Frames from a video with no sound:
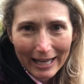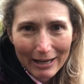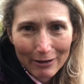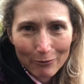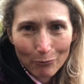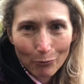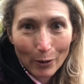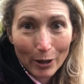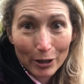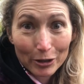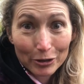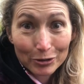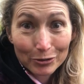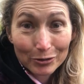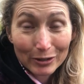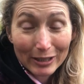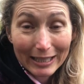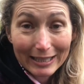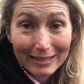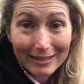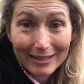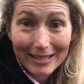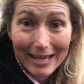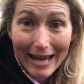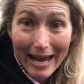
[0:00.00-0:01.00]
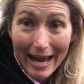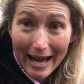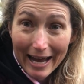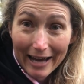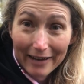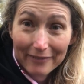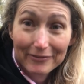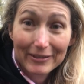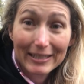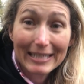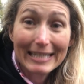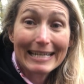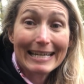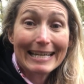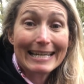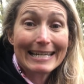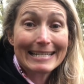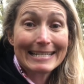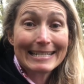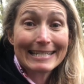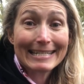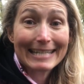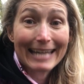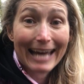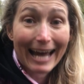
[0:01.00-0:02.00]
where you get to have the
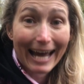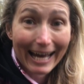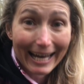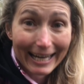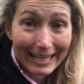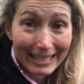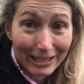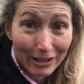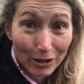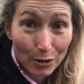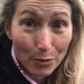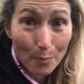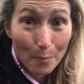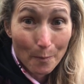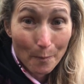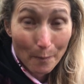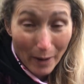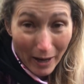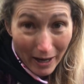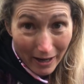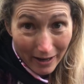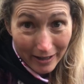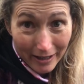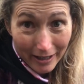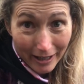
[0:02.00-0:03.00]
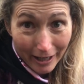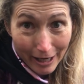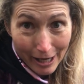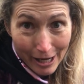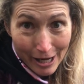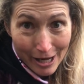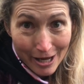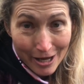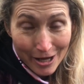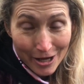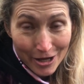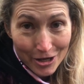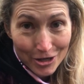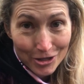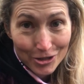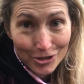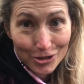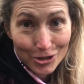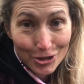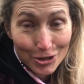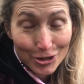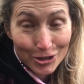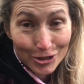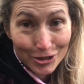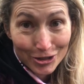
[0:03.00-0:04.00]
entire park
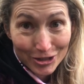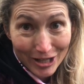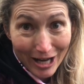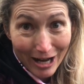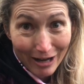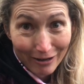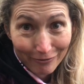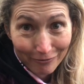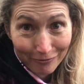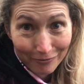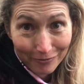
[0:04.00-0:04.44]
to yourself?